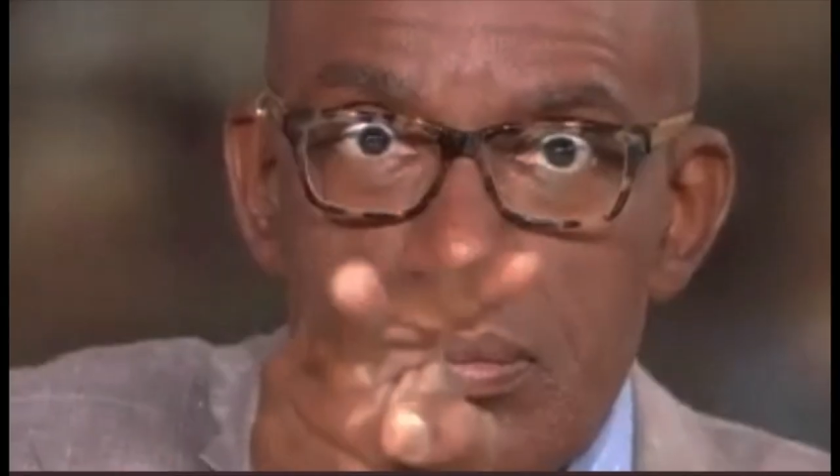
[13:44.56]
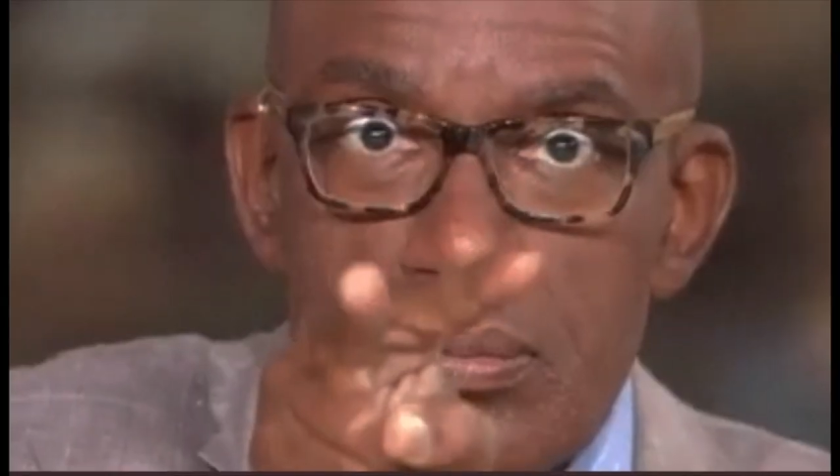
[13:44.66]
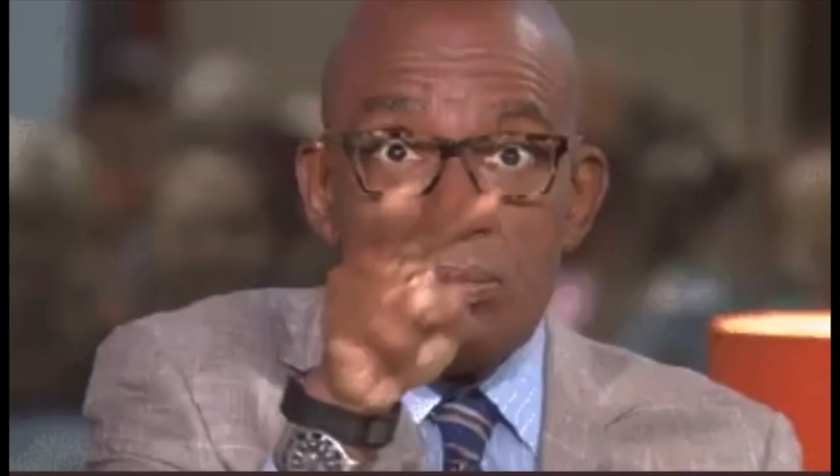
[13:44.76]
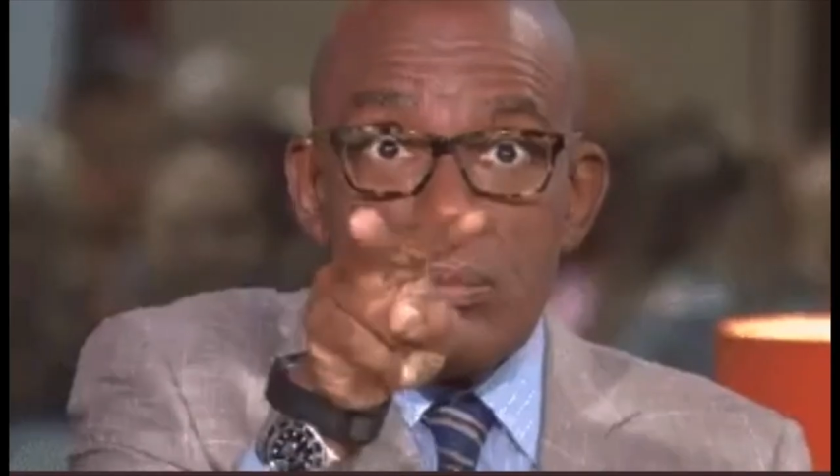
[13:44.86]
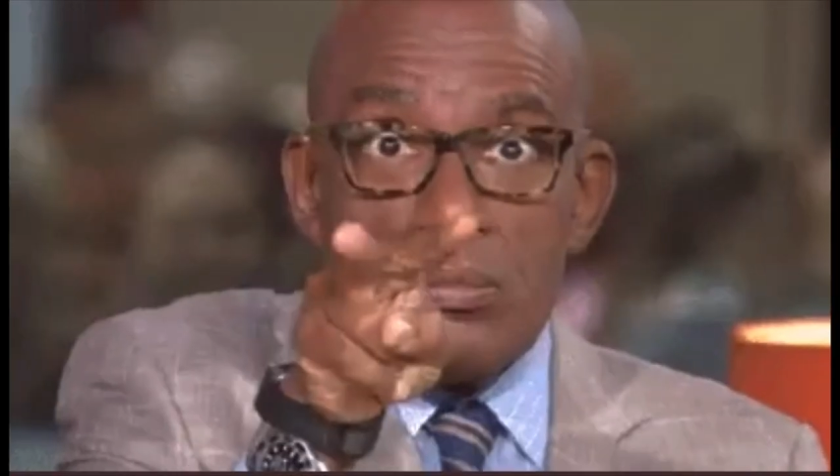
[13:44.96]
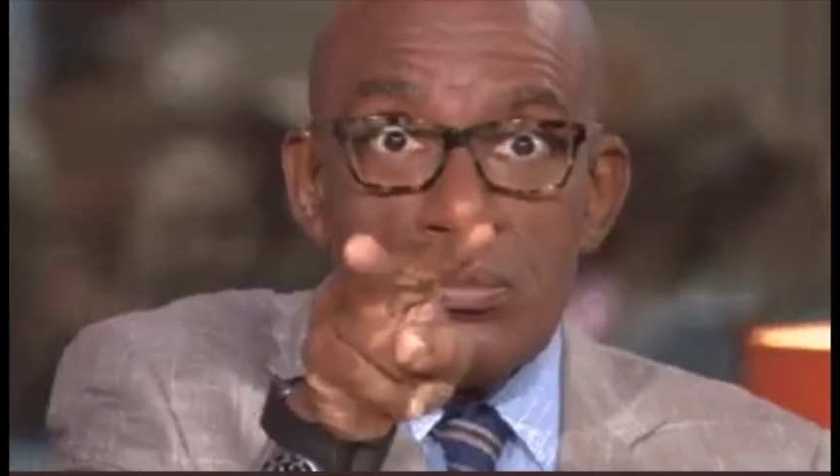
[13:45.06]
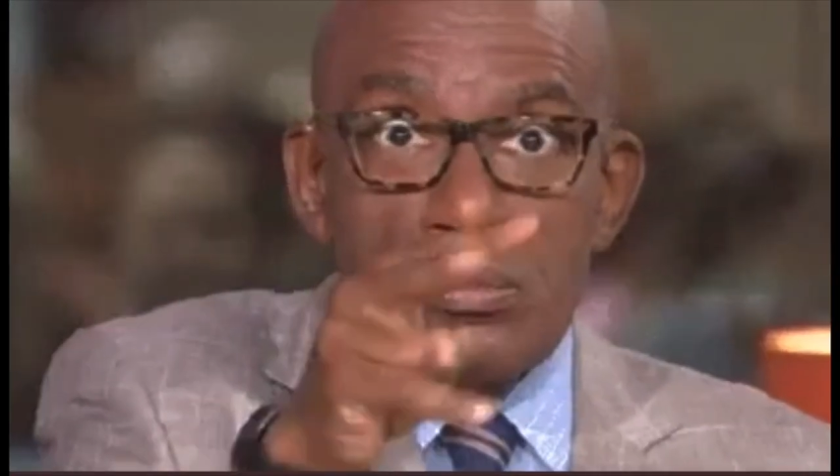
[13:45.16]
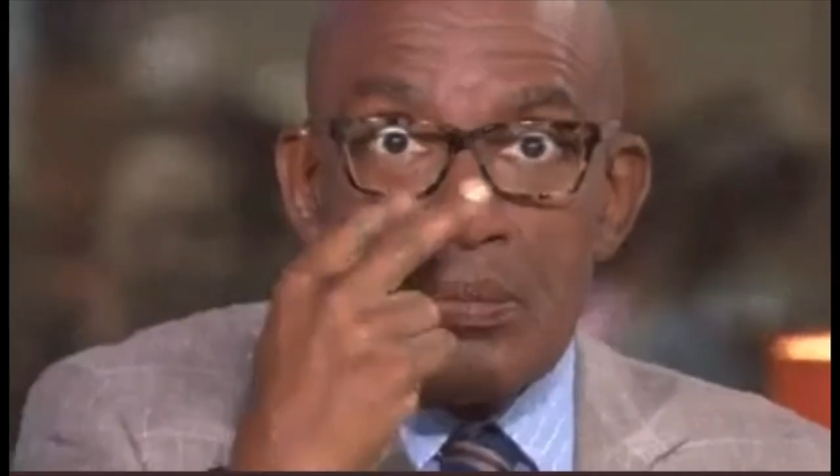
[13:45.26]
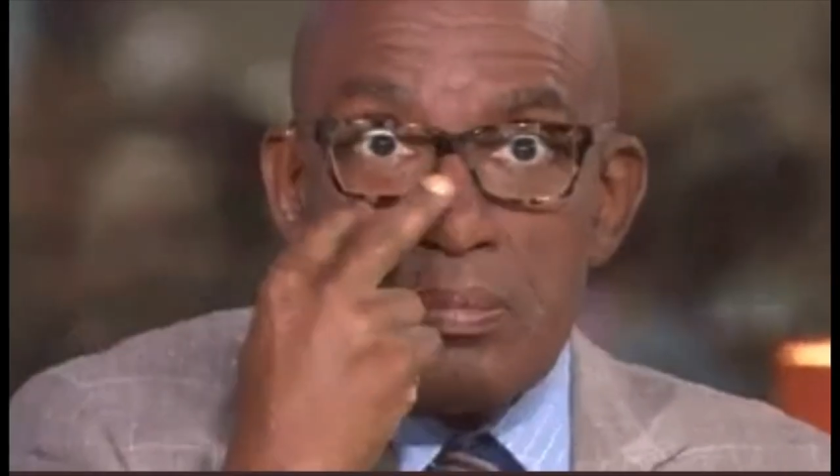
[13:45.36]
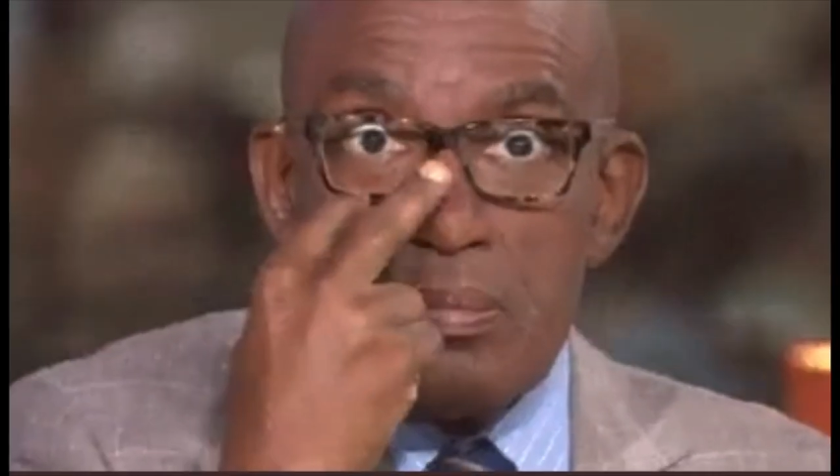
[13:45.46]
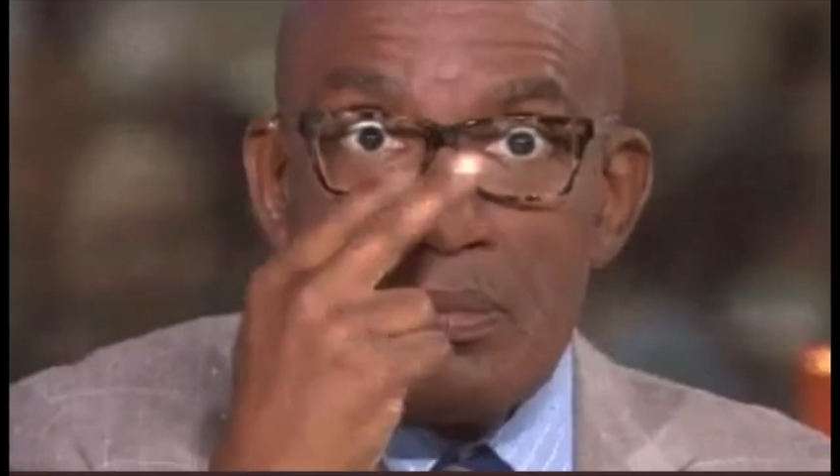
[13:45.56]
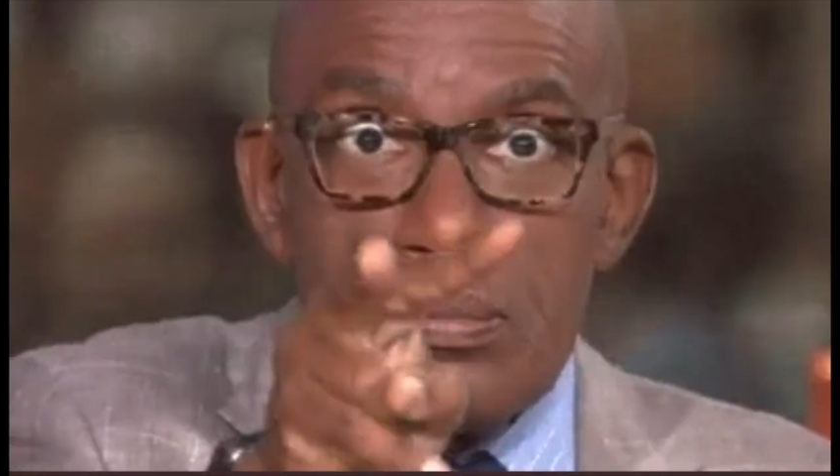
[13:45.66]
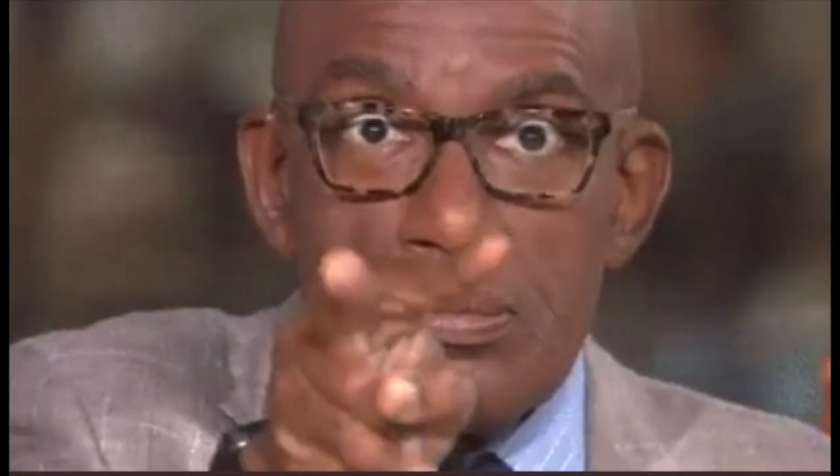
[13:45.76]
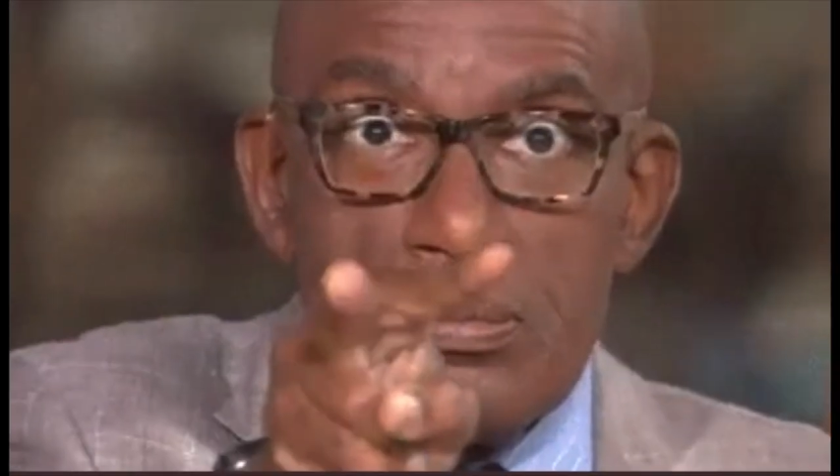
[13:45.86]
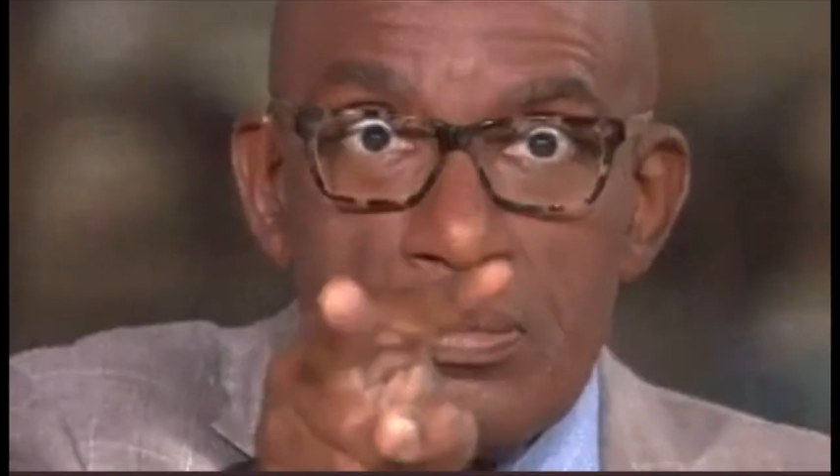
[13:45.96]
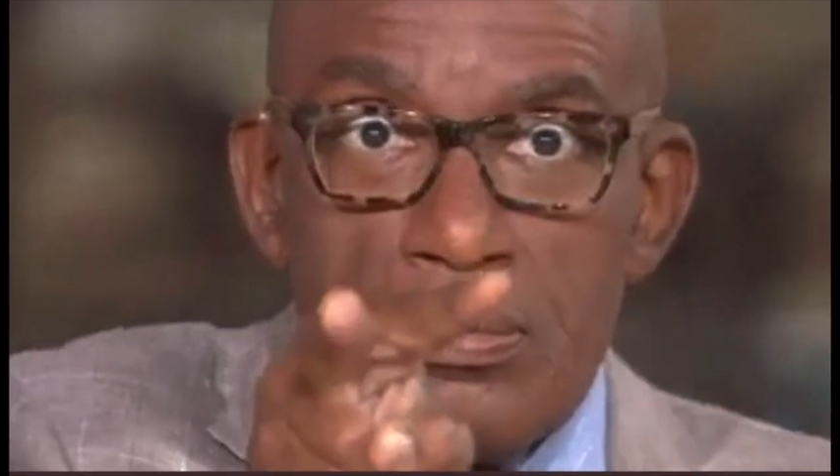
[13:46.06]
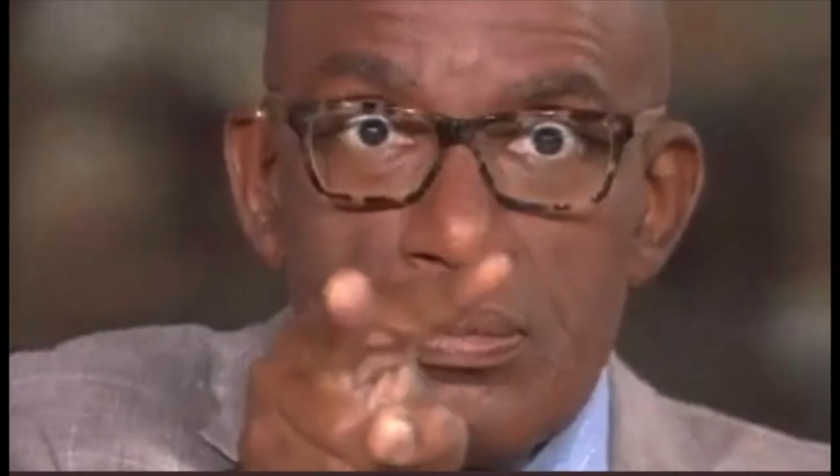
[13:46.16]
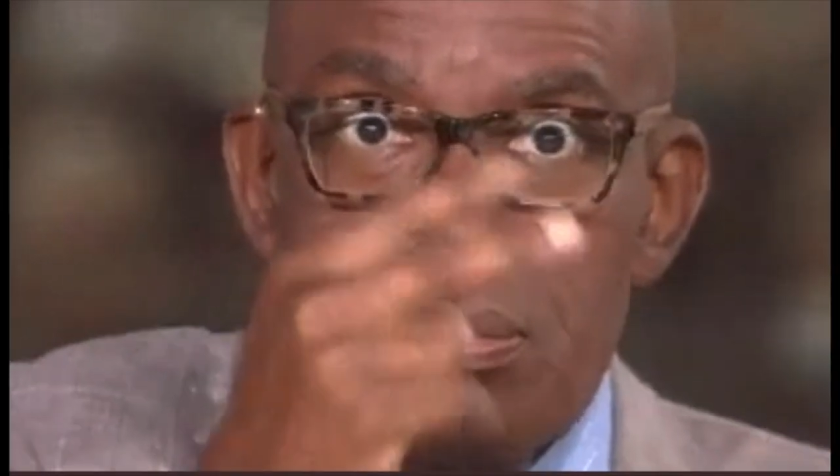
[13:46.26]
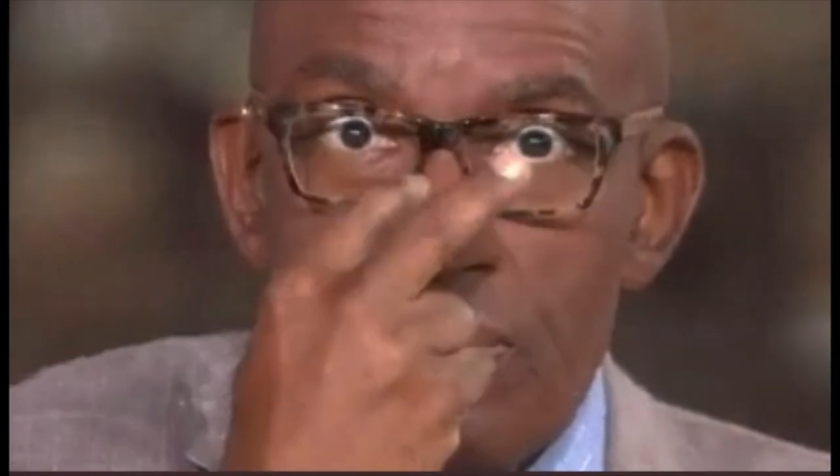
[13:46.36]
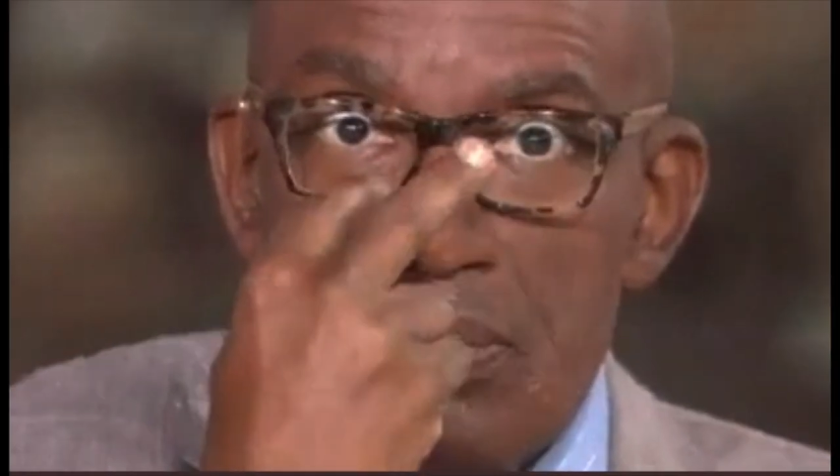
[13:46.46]
into that if you're going to do an SBR, because it
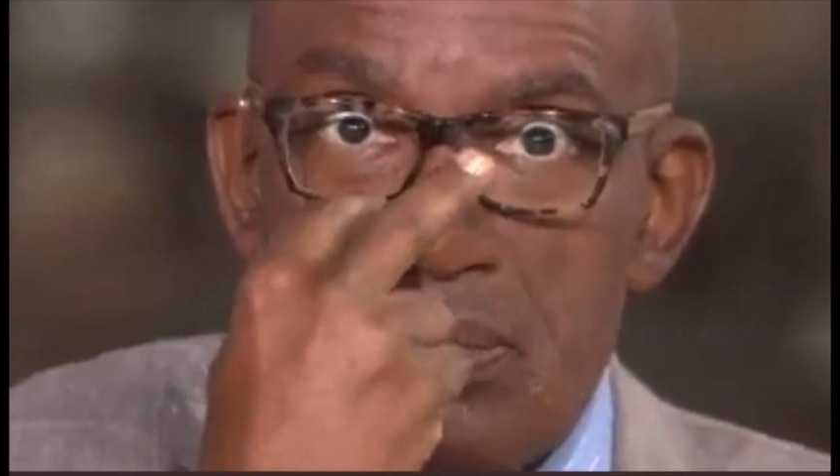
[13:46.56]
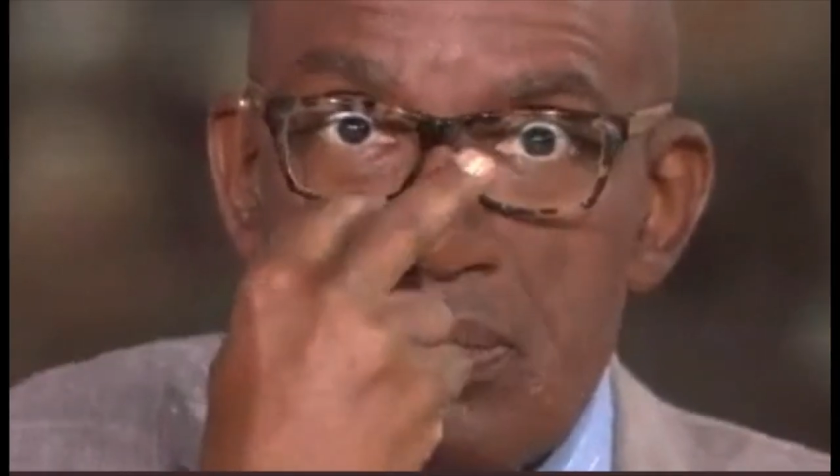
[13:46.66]
sounds like some